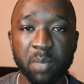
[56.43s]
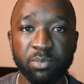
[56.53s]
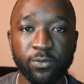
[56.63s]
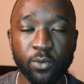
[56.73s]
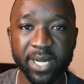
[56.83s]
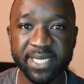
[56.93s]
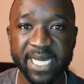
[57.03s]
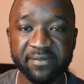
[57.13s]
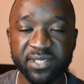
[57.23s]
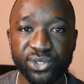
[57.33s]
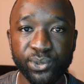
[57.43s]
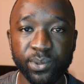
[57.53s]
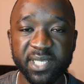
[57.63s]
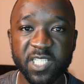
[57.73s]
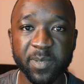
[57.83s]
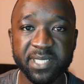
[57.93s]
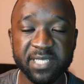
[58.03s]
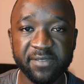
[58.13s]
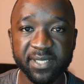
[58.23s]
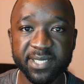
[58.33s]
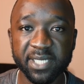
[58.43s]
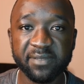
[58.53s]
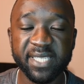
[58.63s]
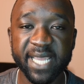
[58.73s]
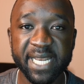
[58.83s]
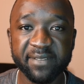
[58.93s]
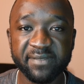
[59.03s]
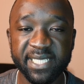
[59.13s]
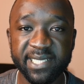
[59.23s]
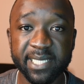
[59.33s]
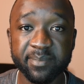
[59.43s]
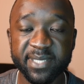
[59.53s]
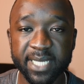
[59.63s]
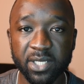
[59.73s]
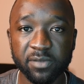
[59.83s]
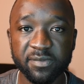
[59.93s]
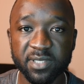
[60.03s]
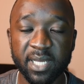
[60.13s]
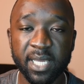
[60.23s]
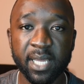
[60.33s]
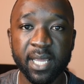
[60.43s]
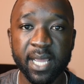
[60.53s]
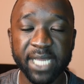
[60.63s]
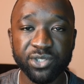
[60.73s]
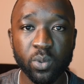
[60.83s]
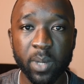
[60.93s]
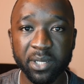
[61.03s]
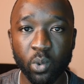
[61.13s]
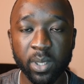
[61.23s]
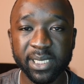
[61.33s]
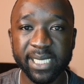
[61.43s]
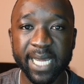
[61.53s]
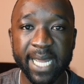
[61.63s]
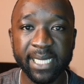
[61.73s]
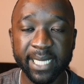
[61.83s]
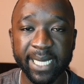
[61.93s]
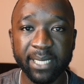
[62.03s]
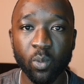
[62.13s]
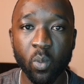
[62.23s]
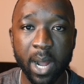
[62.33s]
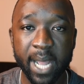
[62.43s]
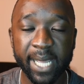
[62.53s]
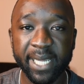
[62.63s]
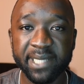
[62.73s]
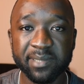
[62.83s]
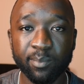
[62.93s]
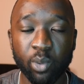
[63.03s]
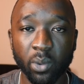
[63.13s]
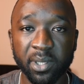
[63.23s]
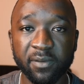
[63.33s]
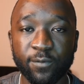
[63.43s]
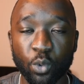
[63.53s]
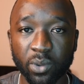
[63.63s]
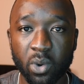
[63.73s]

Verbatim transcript: Before I dive into the specifics of the N F Ts themselves, I do want to quickly highlight why it's important for the